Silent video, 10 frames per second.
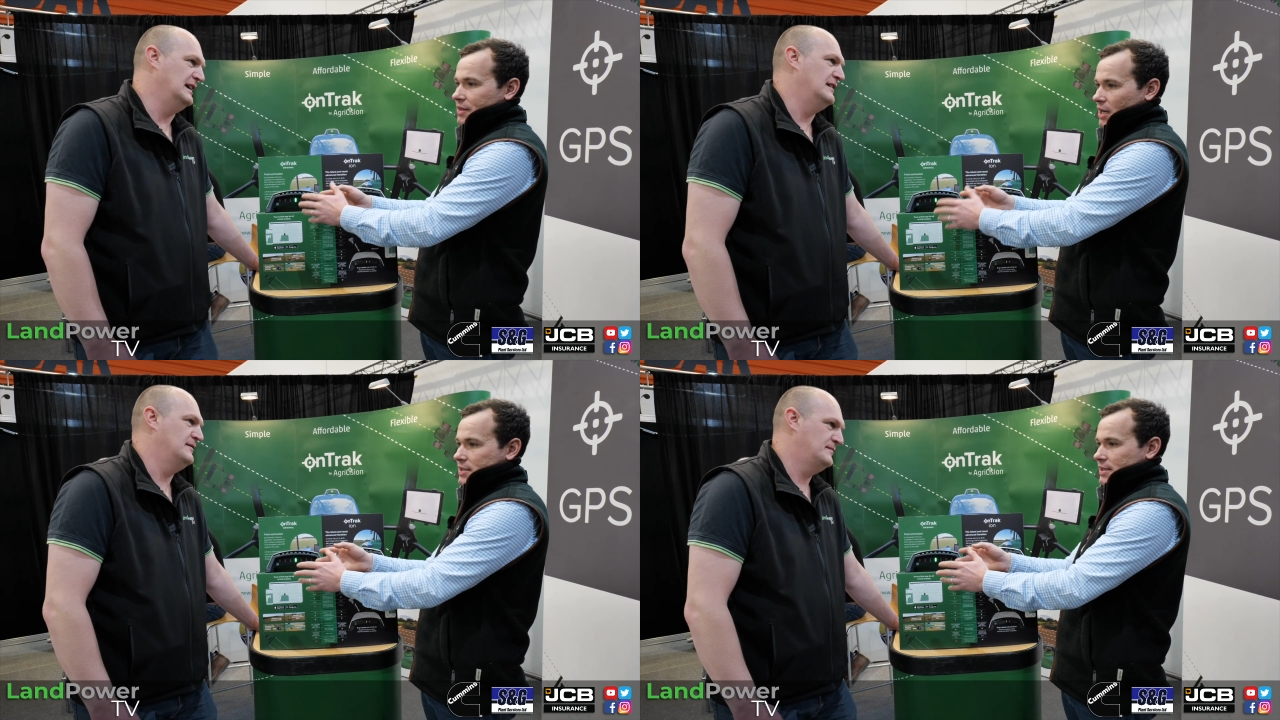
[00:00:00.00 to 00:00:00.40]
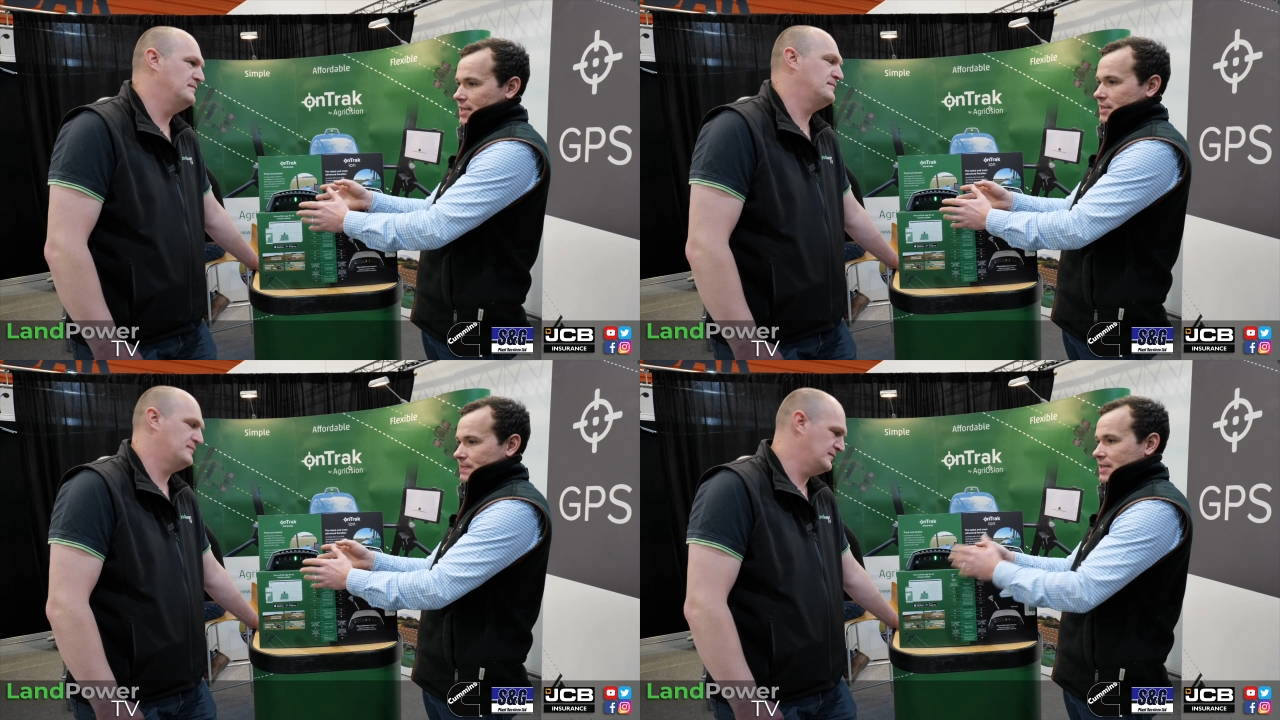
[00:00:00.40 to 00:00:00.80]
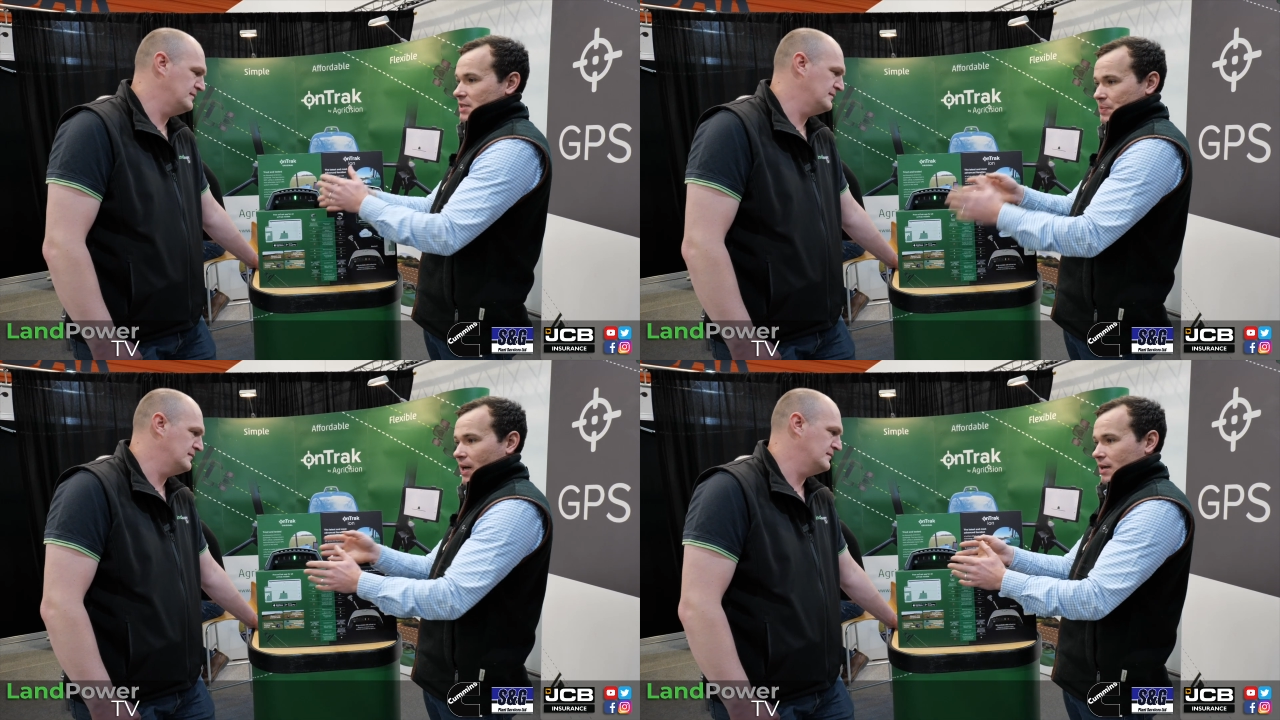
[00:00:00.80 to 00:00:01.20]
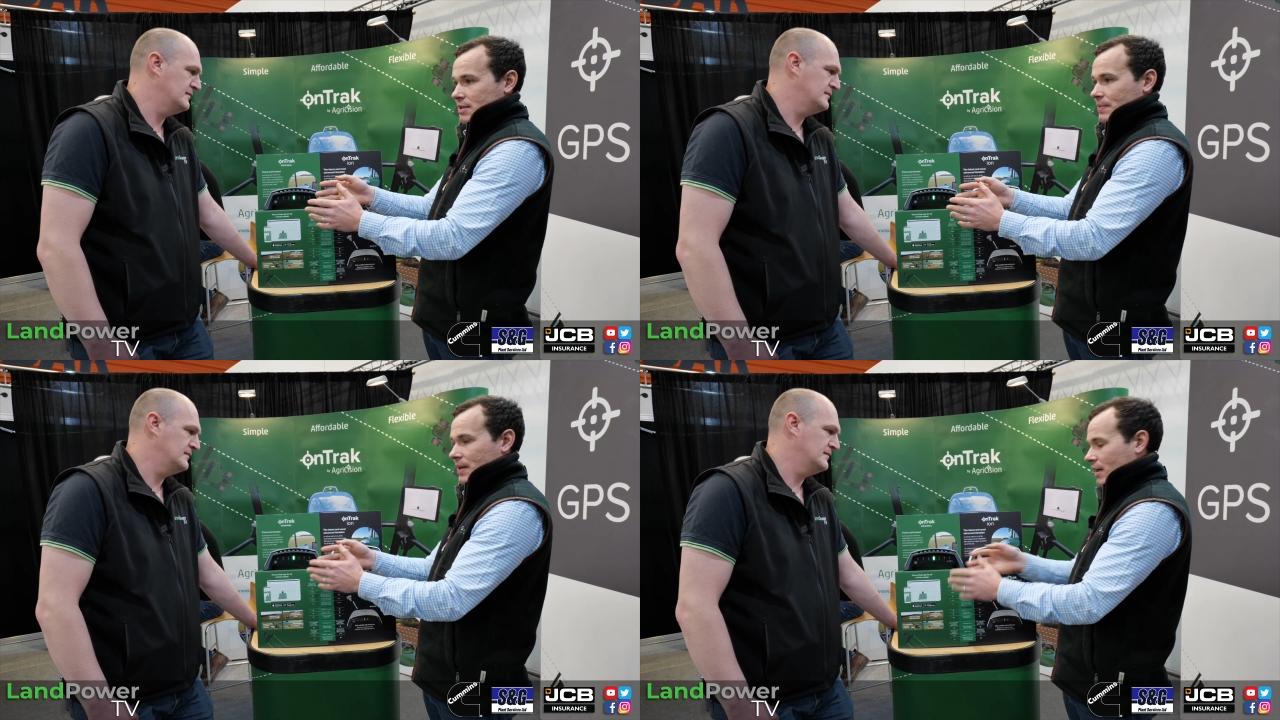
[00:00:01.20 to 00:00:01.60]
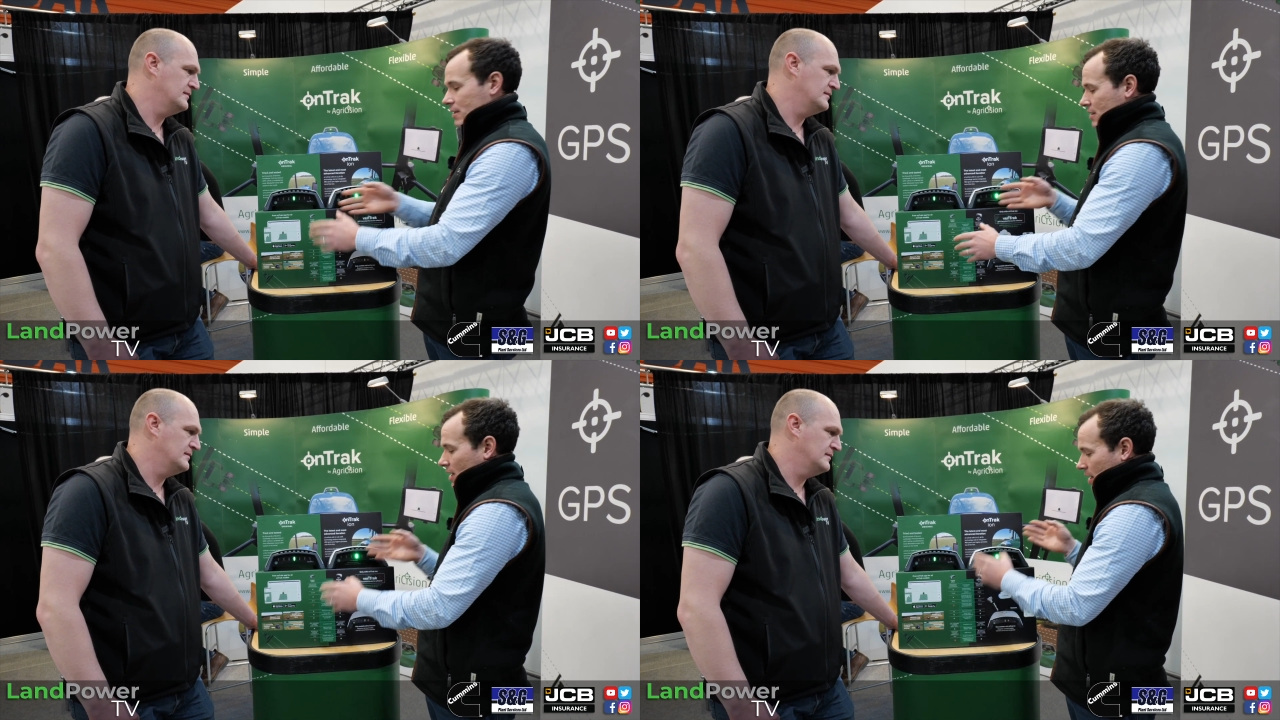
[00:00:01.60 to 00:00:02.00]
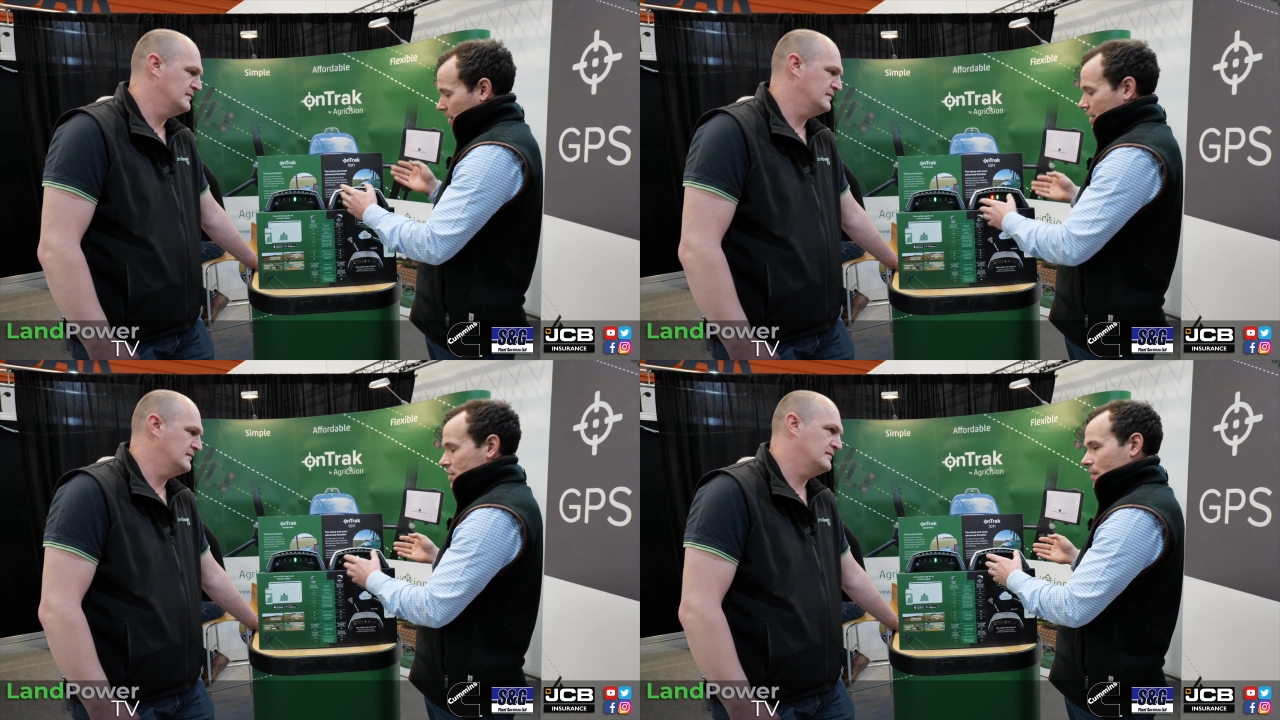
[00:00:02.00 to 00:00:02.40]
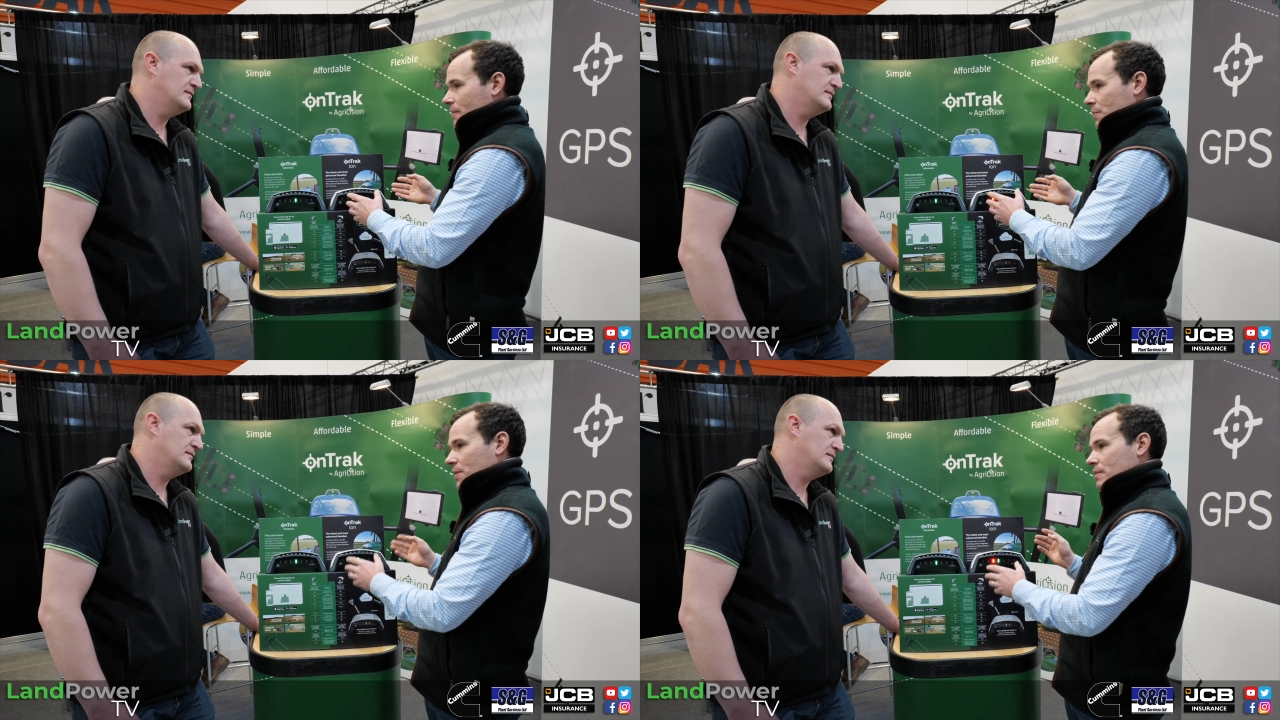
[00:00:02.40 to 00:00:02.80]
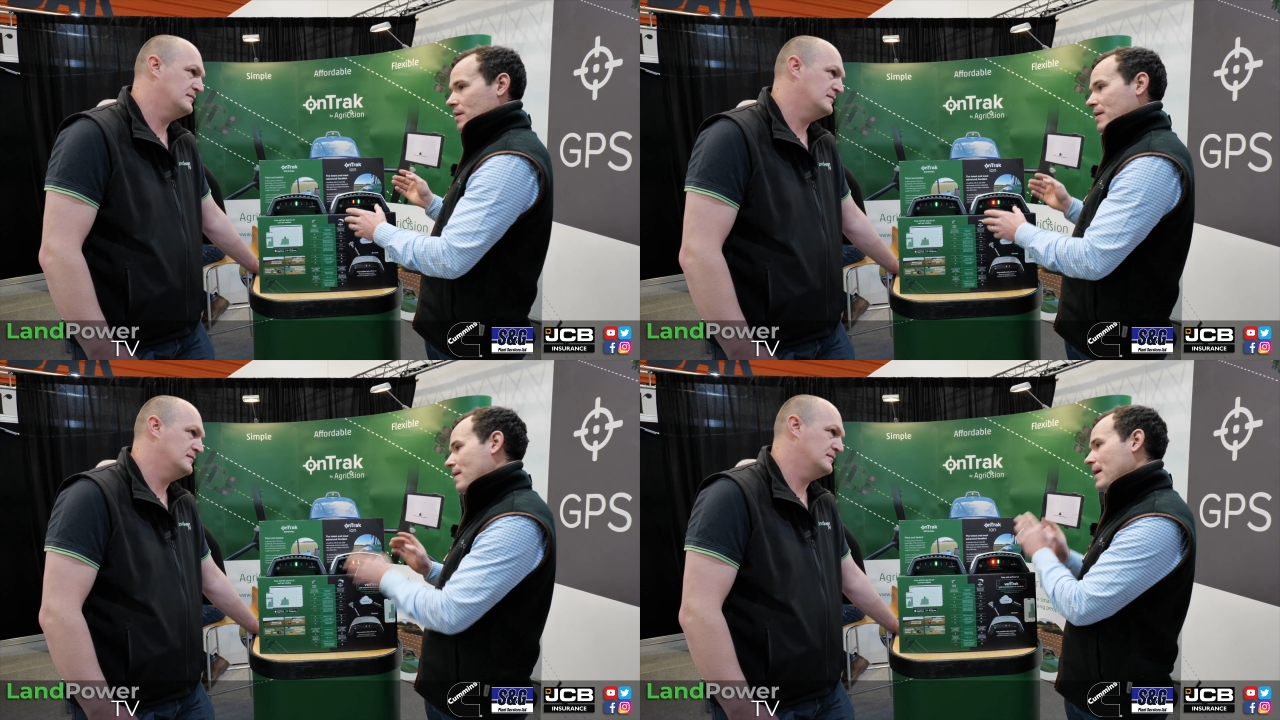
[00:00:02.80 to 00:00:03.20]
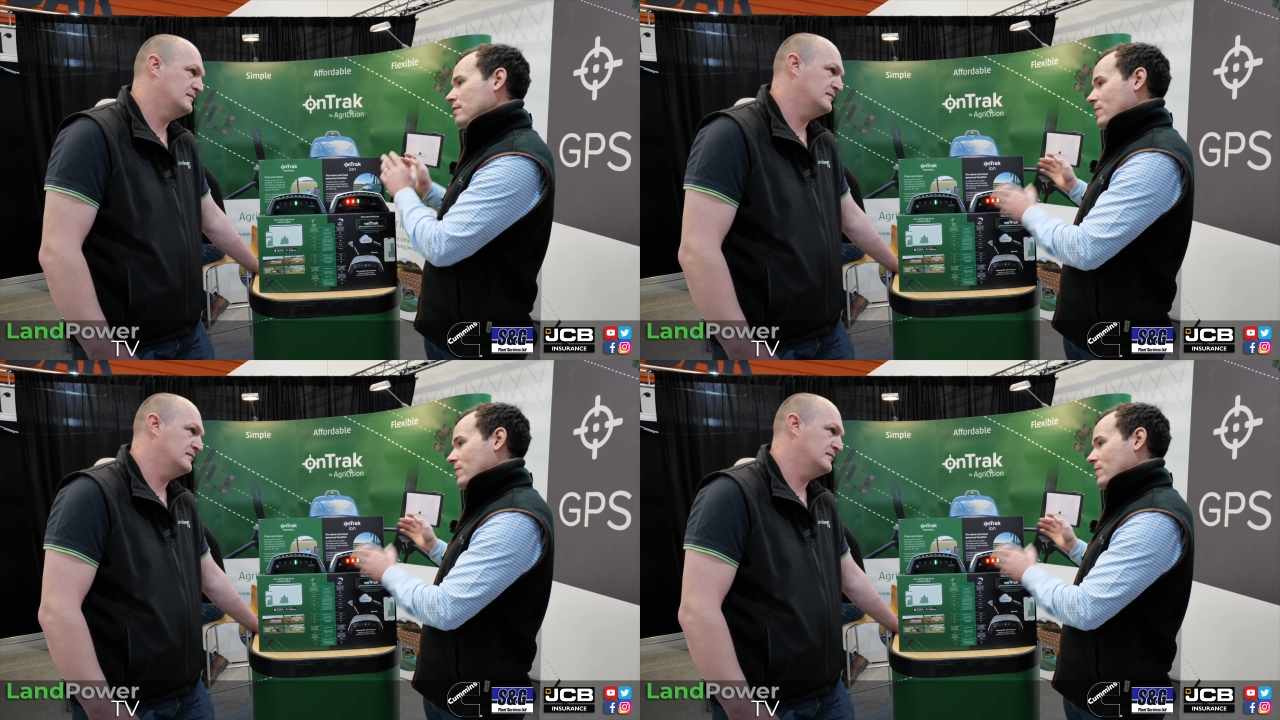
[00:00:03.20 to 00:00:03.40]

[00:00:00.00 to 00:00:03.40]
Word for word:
Speaker 1: yeah. 30 centimetres pass to pass. This one would probably be about